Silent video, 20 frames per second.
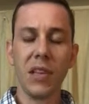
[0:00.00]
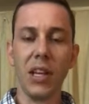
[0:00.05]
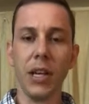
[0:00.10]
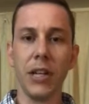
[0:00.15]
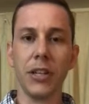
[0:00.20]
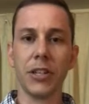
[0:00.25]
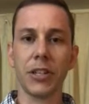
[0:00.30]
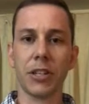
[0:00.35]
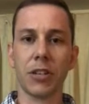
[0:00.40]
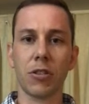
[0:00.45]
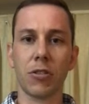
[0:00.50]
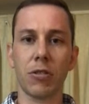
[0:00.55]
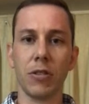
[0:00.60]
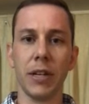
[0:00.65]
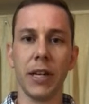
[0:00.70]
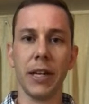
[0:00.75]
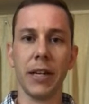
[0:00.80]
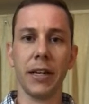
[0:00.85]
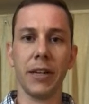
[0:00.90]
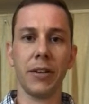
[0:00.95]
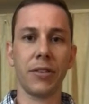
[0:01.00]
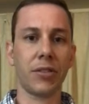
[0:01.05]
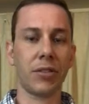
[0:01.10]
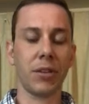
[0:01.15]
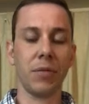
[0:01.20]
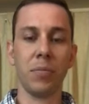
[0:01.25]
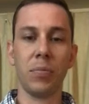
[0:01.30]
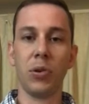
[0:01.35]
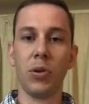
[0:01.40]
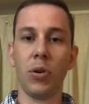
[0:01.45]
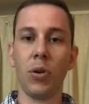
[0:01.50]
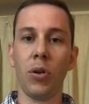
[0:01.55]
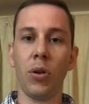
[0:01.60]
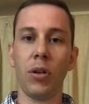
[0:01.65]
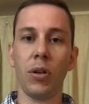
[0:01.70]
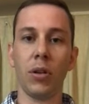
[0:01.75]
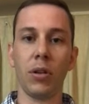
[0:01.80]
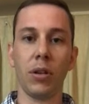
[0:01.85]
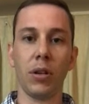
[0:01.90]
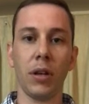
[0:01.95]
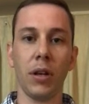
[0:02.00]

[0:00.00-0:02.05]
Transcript: and just create a simple